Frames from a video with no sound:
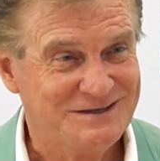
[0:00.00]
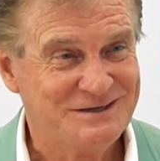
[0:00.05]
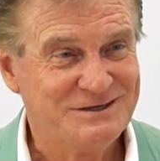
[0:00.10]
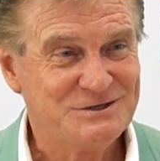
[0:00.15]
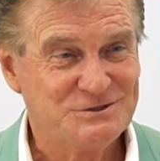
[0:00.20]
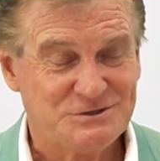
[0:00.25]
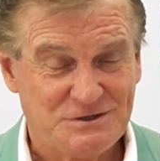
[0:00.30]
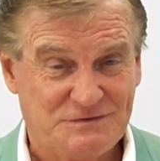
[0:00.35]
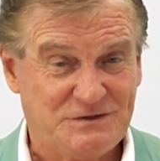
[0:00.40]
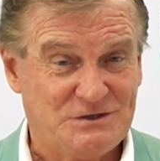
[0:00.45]
Yeah.
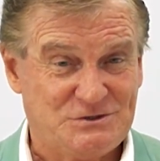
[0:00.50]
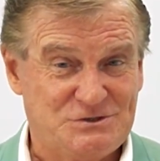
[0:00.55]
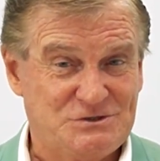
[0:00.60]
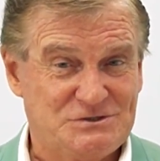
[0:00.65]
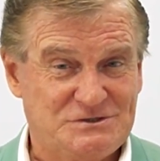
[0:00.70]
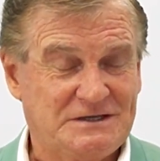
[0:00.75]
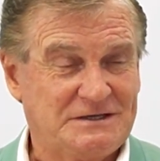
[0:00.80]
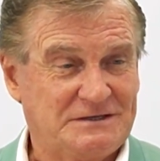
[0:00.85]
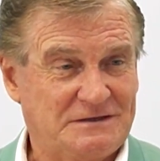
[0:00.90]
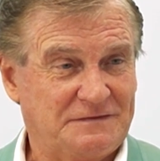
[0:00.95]
She thinks
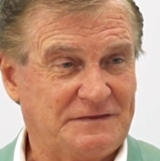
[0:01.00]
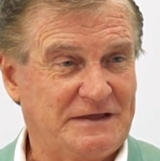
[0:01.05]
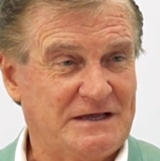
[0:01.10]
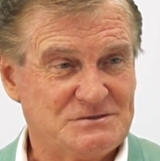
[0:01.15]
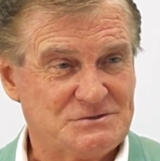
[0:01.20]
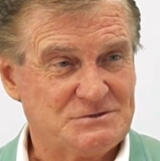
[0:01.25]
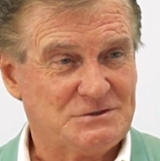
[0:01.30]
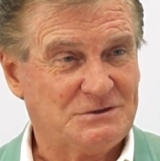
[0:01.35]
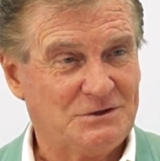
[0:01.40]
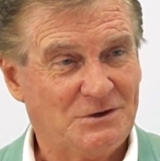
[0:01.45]
she's getting a $1,000
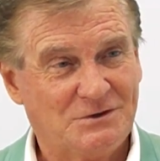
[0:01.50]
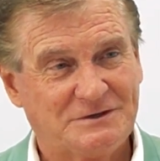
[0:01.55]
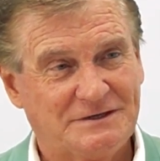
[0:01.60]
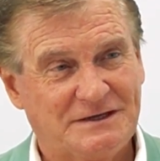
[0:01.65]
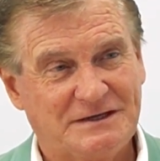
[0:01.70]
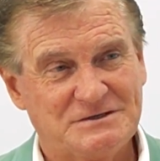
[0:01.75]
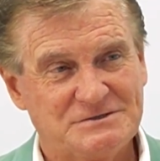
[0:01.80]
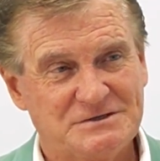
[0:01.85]
holiday.